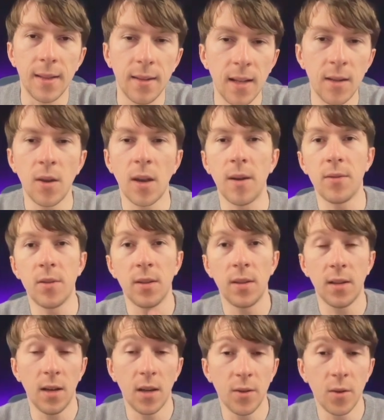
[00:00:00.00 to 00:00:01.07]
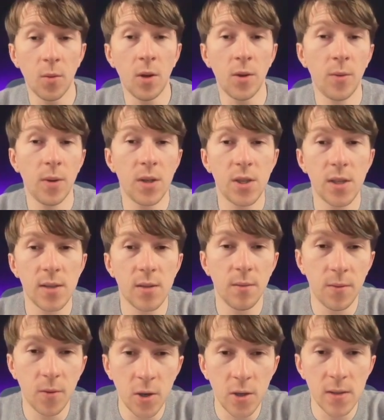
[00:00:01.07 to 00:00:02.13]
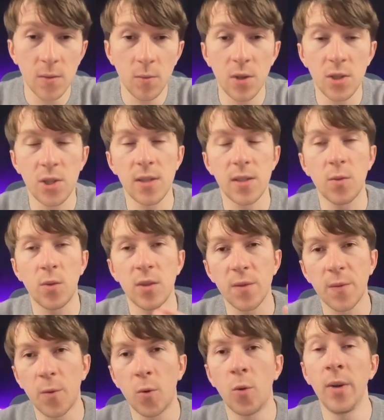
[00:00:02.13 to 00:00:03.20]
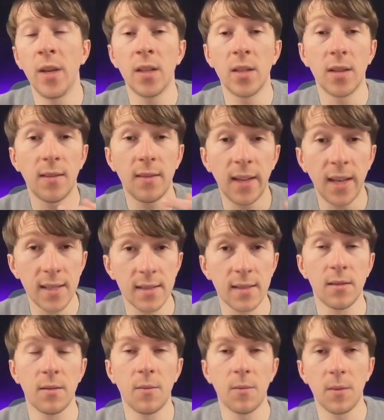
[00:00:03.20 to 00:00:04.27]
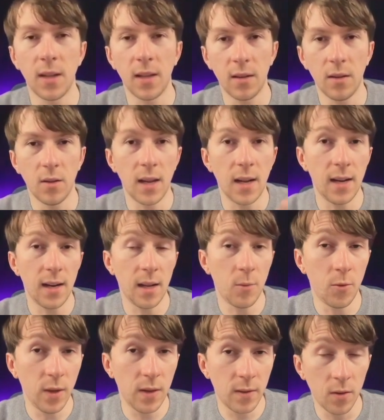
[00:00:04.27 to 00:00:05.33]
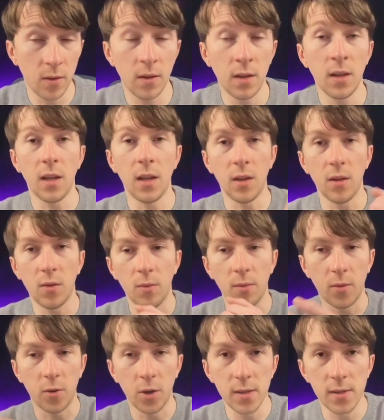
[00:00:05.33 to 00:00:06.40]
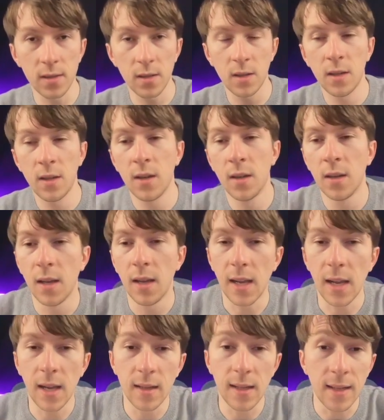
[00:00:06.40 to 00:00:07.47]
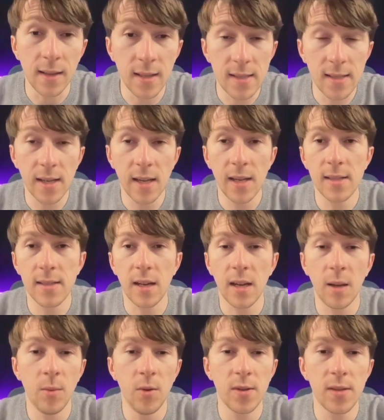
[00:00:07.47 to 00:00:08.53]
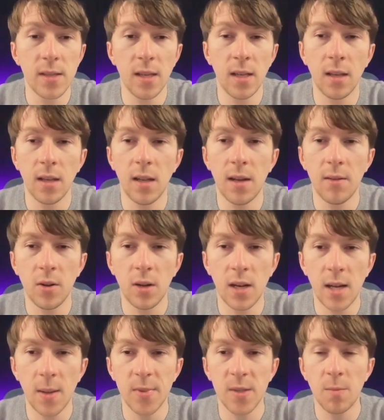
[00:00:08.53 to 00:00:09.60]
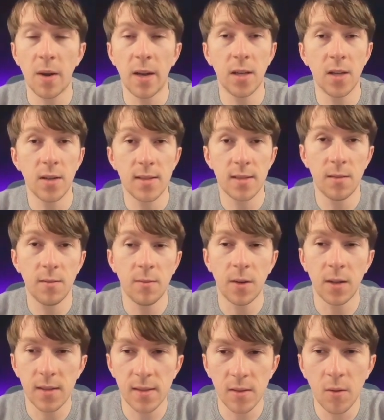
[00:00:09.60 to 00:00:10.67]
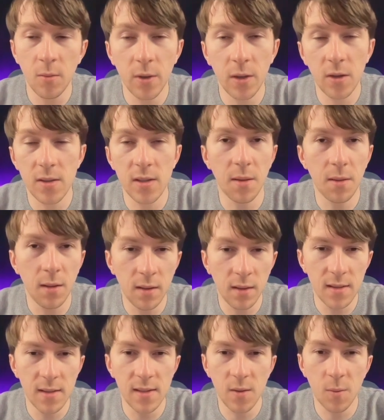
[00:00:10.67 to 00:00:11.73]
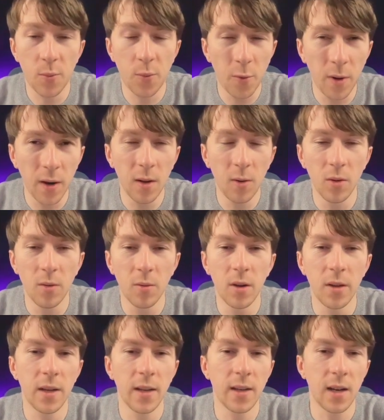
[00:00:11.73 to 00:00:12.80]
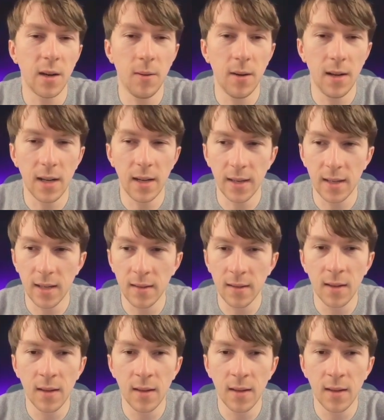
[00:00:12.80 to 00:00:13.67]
then you have the other one, which is the voice, which is transforming the text that the LLM return into voice. And in this case, I'm using 11 Labs Michael C. Vincent because I think this is a pretty good one. Like, I really like it.